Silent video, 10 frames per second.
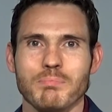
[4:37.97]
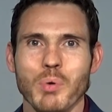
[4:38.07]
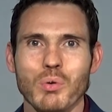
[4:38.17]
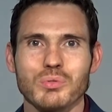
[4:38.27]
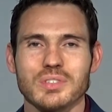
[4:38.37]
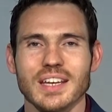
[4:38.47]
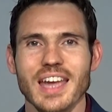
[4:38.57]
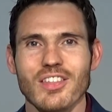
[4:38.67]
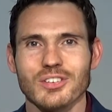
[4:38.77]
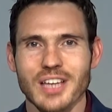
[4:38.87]
both
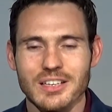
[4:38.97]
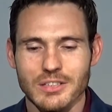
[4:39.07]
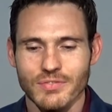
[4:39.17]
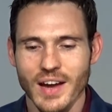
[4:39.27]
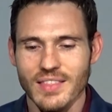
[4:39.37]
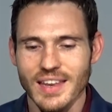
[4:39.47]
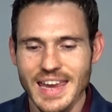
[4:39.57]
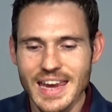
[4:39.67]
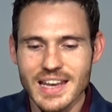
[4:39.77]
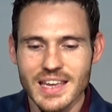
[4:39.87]
together testify that
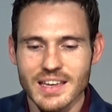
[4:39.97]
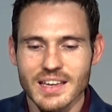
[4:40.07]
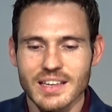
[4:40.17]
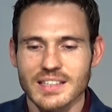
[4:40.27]
any